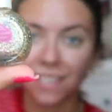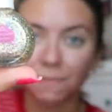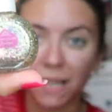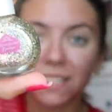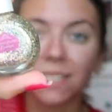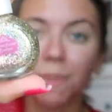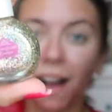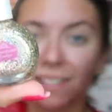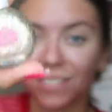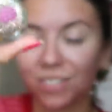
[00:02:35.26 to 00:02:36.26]
the pixie
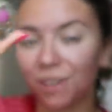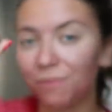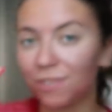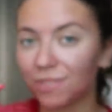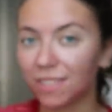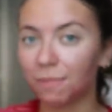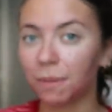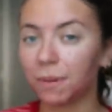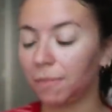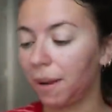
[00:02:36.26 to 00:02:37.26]
polish that we use at the
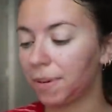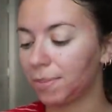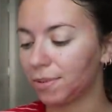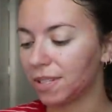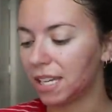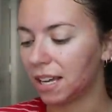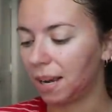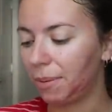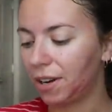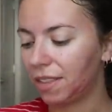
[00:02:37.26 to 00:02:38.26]
Bibbidi Bobbidi Boutique.
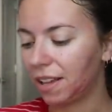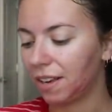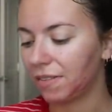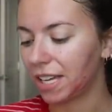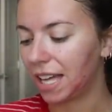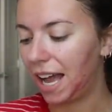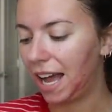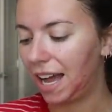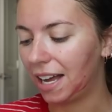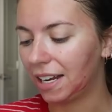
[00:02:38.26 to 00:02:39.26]
I bought a thing of it
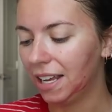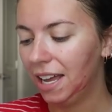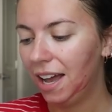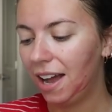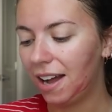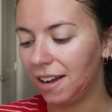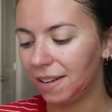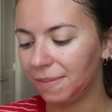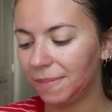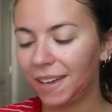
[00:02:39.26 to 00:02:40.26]
at
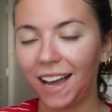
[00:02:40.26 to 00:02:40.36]
um,